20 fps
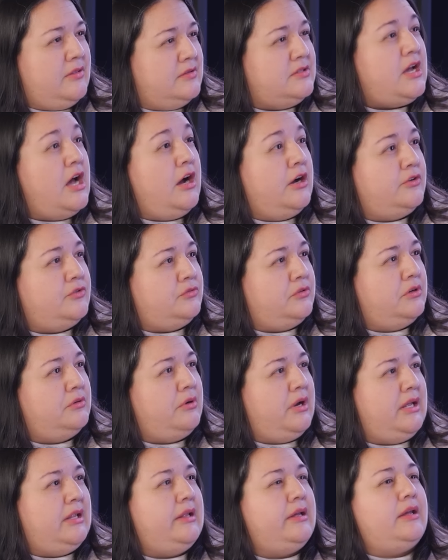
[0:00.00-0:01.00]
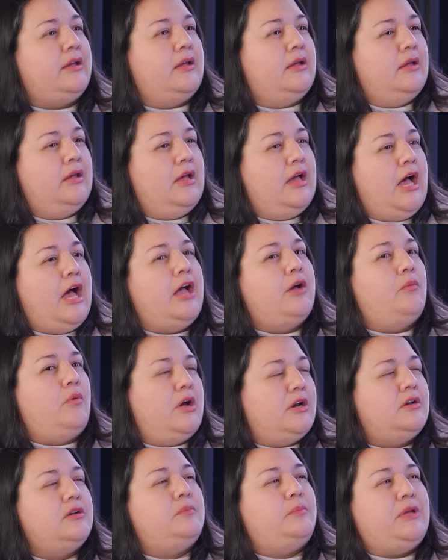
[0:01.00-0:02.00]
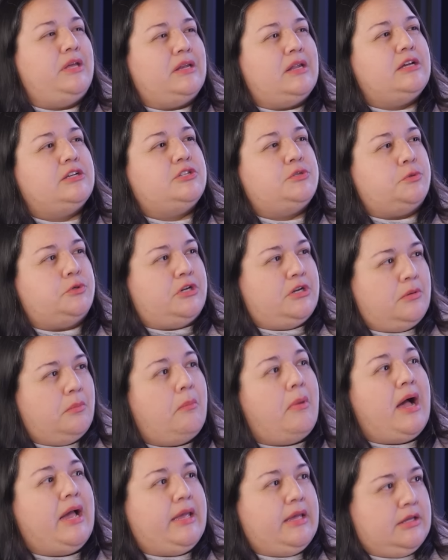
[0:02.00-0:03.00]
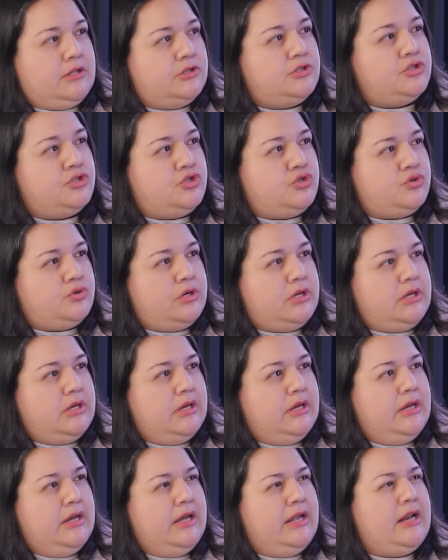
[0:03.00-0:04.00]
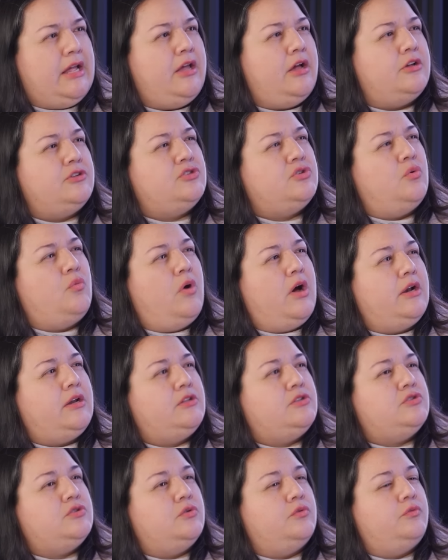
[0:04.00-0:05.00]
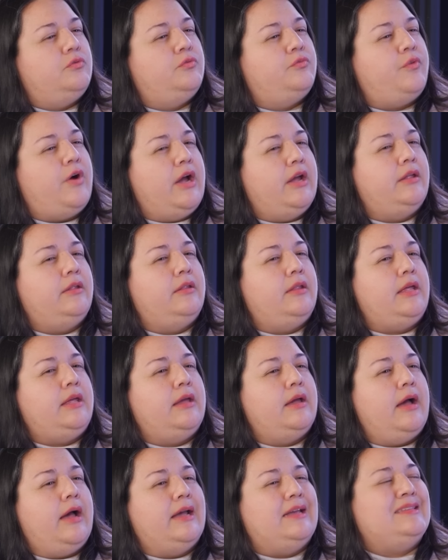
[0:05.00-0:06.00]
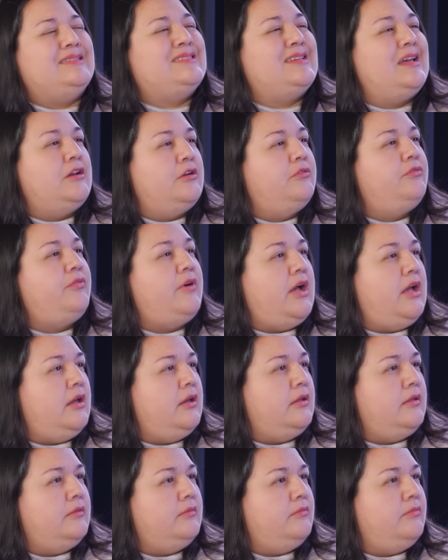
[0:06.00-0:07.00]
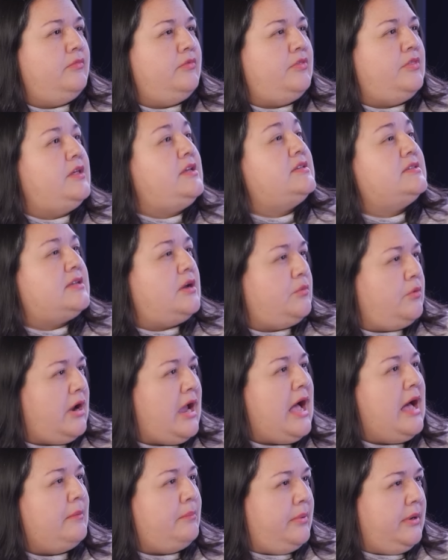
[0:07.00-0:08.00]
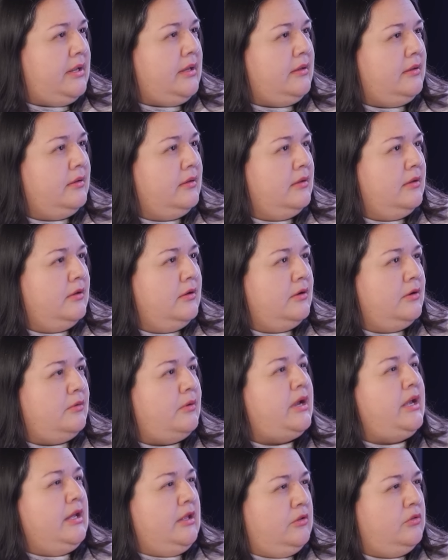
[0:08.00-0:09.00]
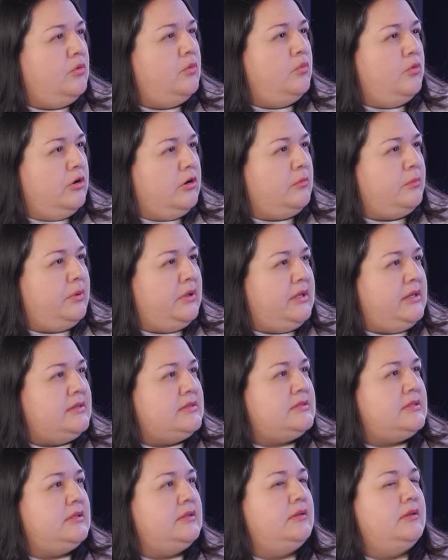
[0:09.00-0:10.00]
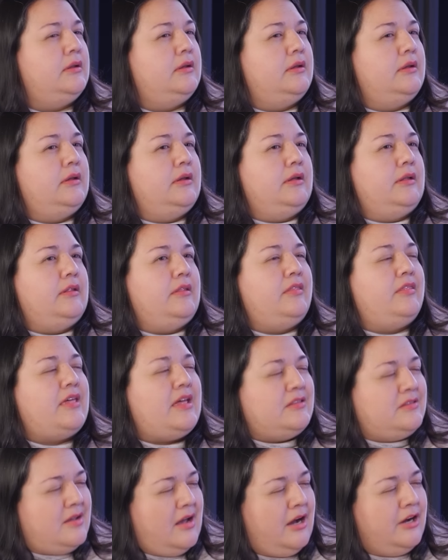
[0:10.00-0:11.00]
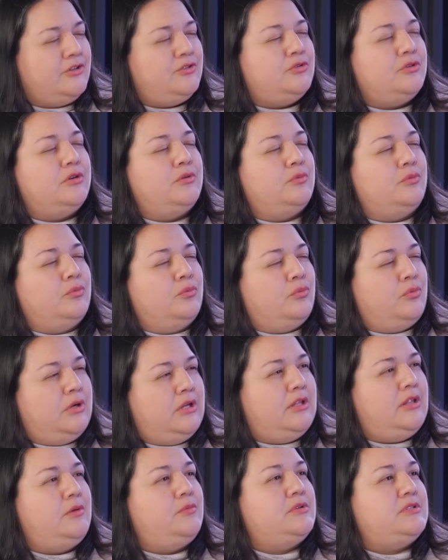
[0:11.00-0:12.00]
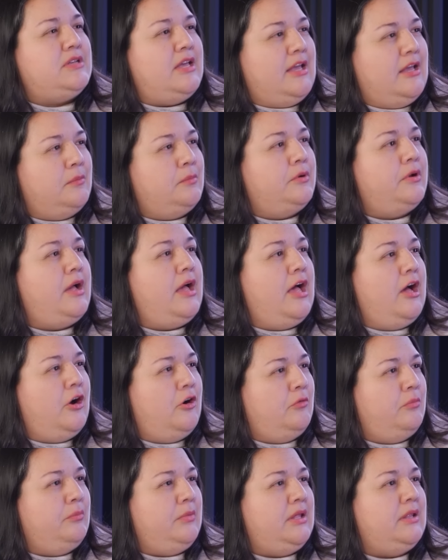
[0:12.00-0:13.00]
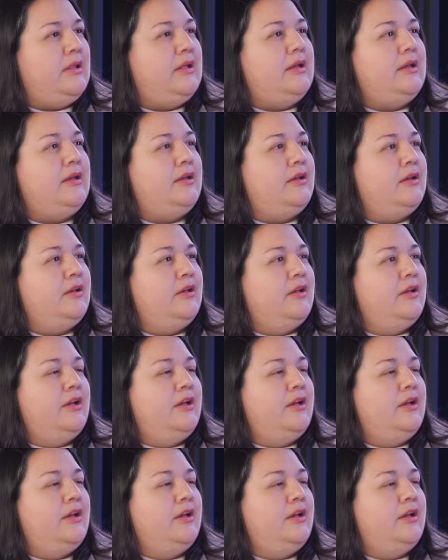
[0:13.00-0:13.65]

the doctorate, right? Like I wanted to be an expert in my industry. And I also wanted to finally identify things that were happening, right, in the workplace. And that doctorate really was able to help me like,